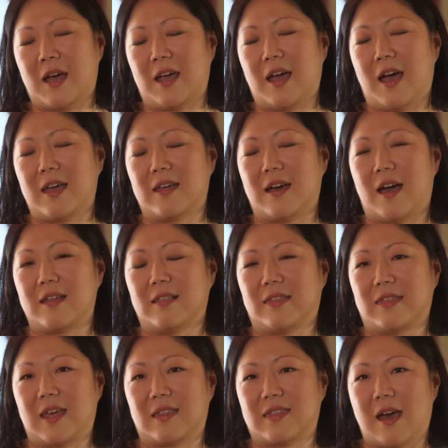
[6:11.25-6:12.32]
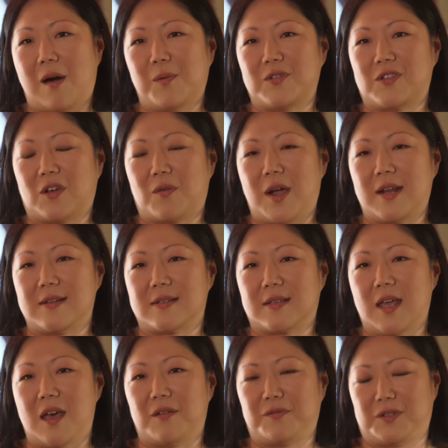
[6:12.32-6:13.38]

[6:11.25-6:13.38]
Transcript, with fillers: I think that was the greatest